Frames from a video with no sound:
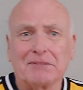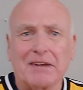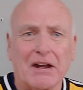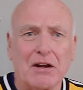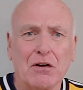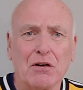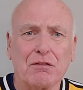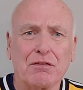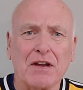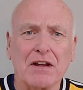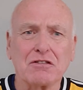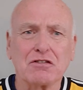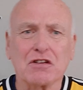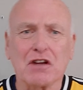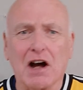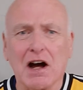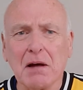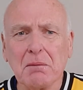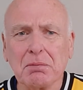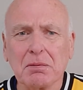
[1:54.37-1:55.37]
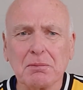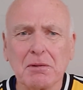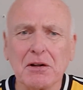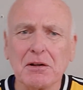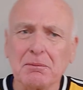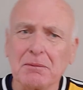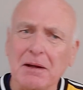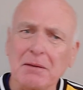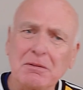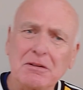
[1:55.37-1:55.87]
I don't know if that's a
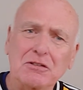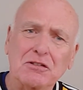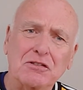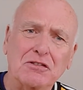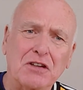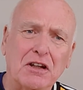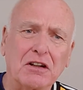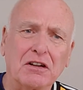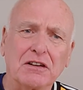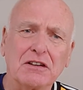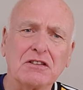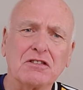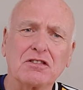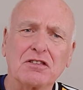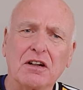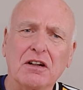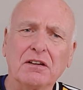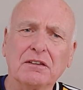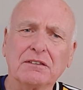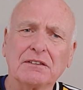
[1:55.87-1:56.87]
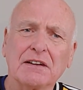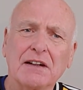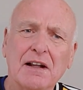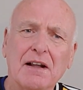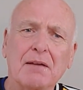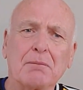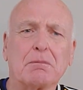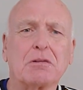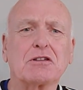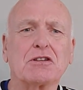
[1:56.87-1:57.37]
compliment, maybe it's a subtle insult,
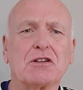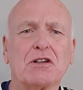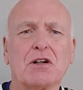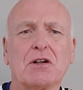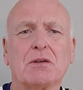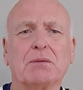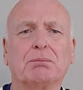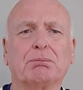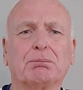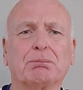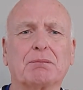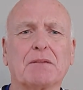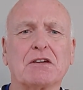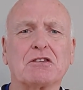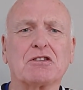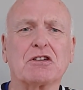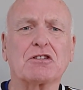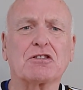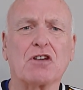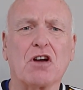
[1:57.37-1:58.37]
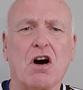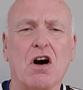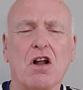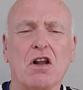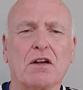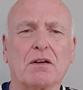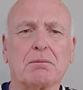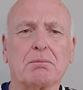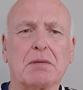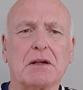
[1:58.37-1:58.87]
but you know, it's just
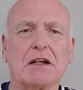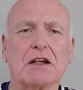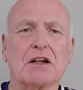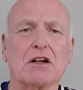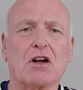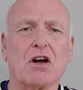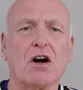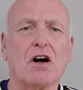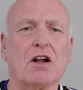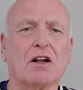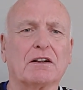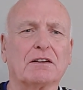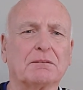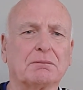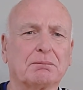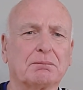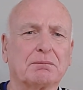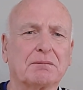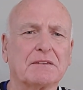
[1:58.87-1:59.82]
Colin being Colin.